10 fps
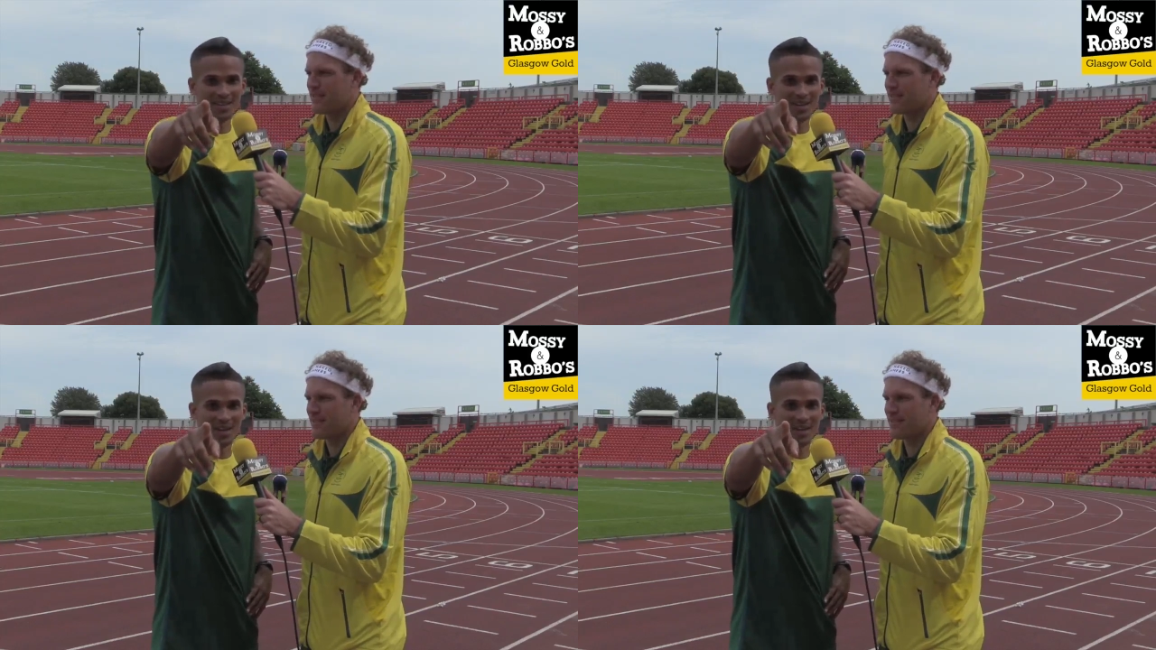
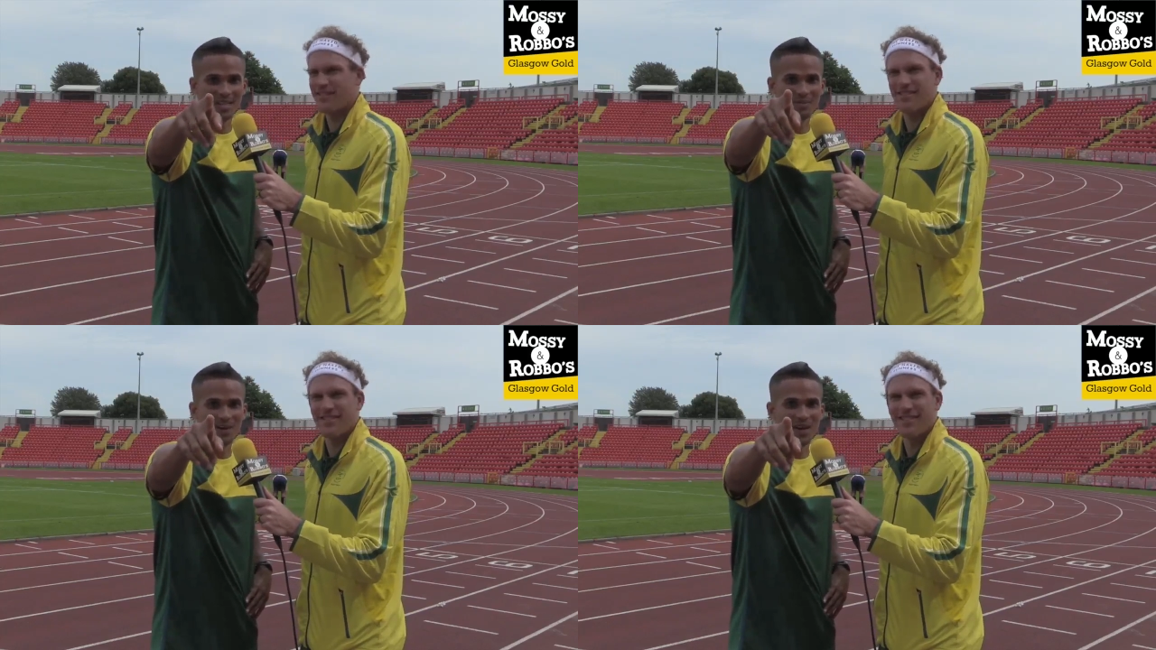Speaker 1: Uh,
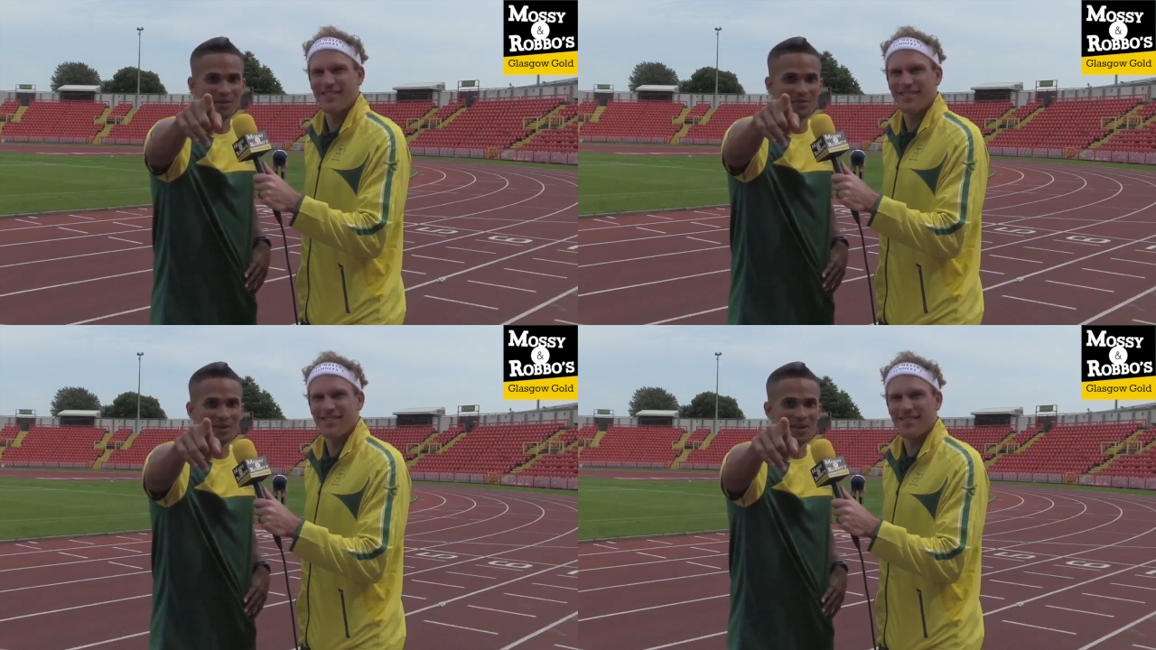he's part
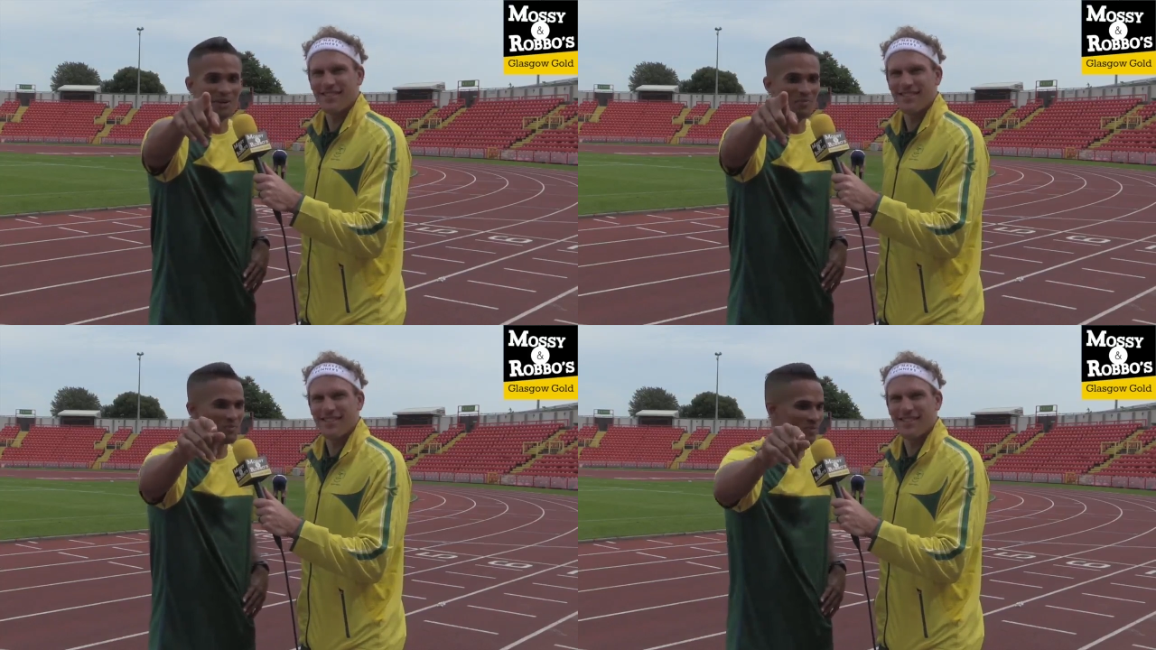of,
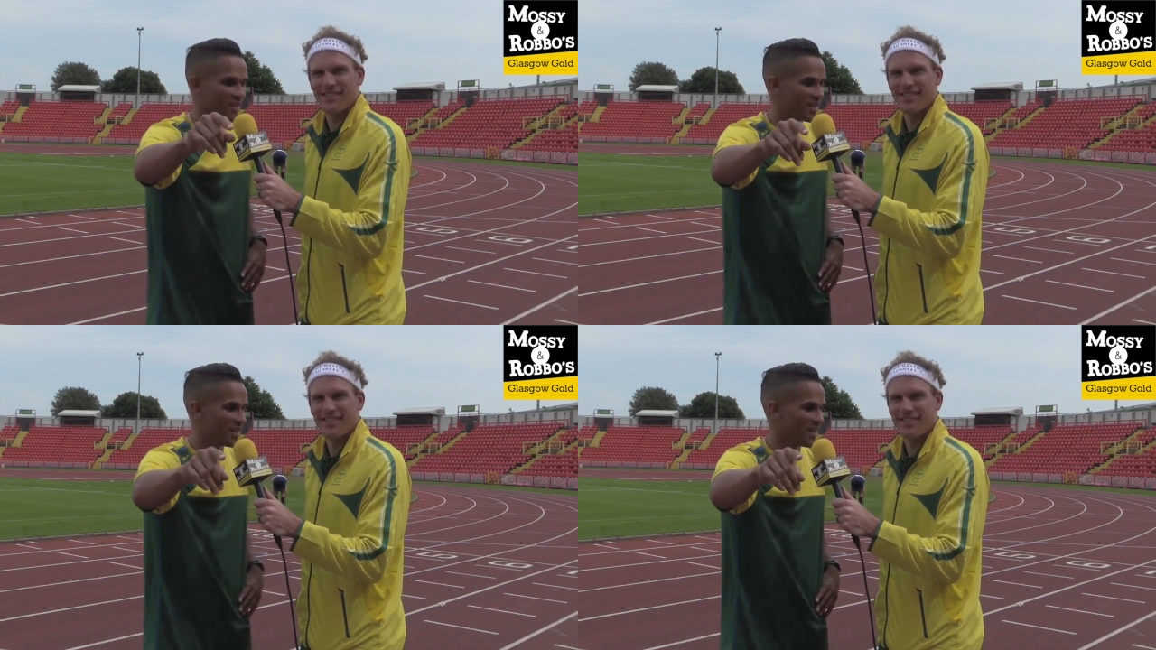um,
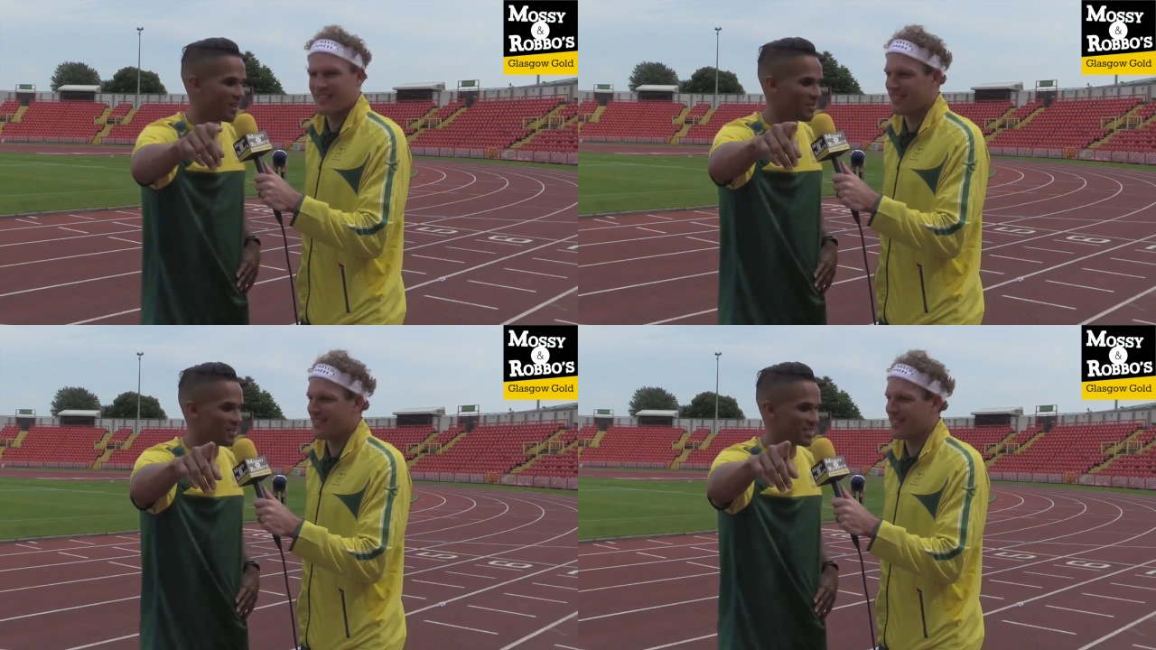uh,
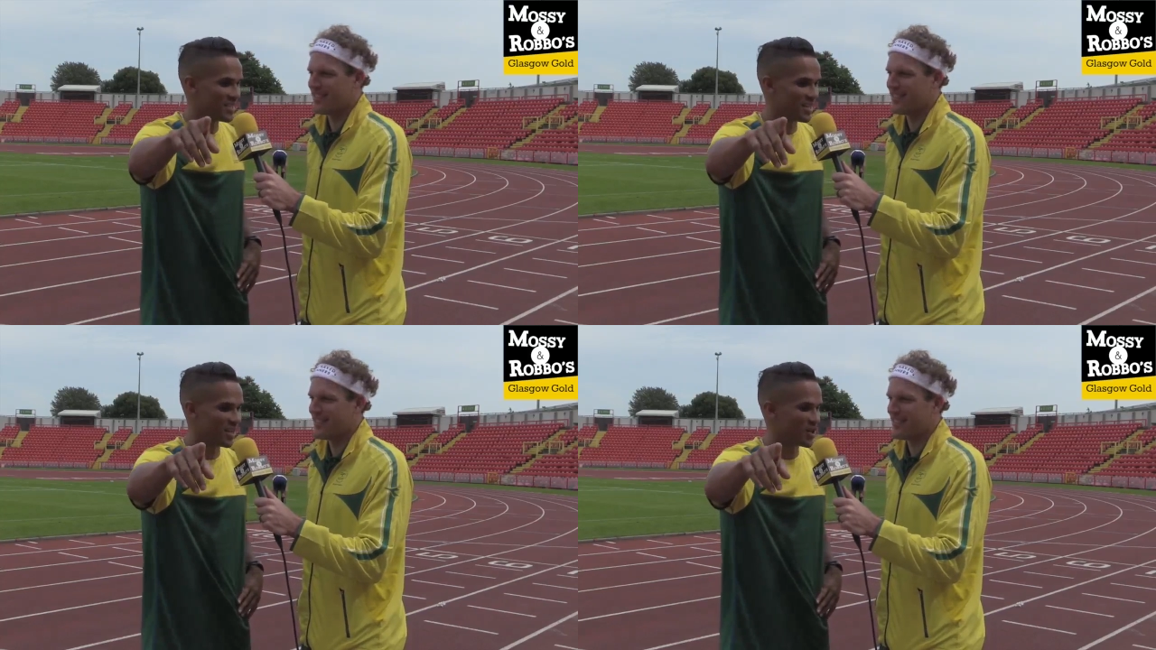have you
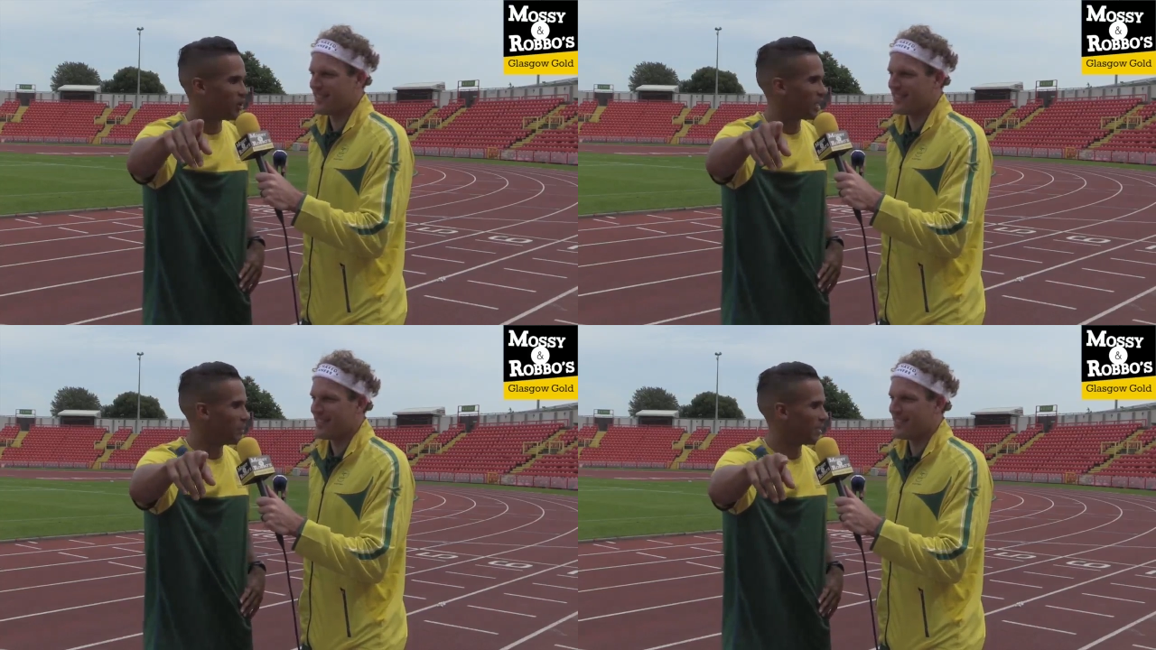seen uh,
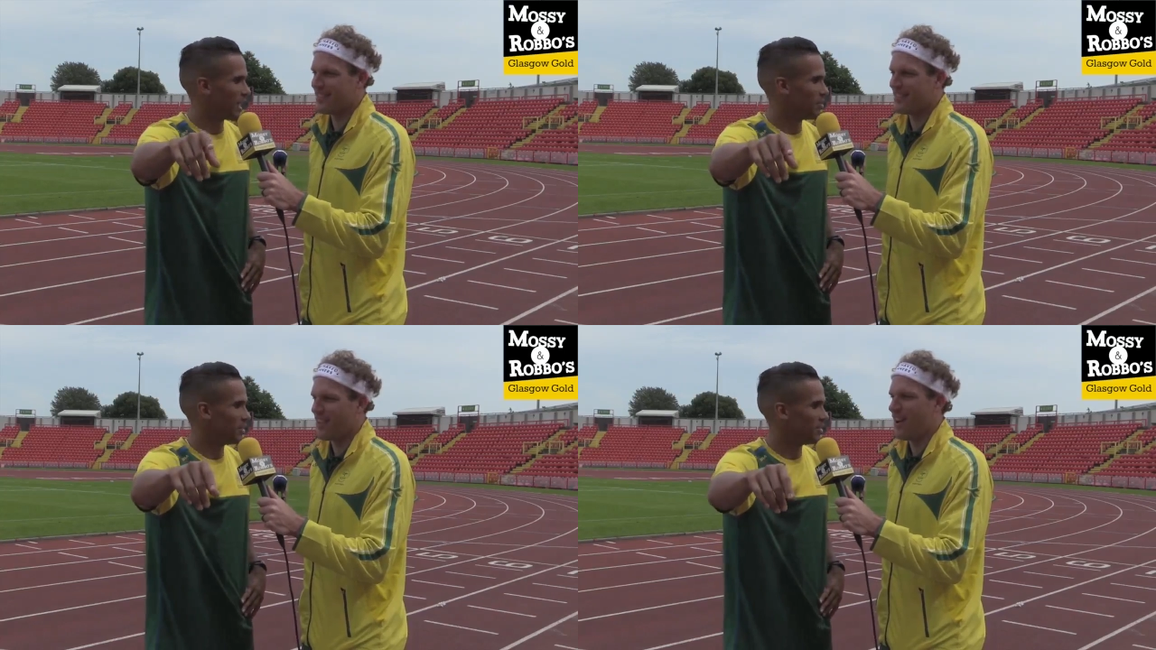Yo Gabba Gabba?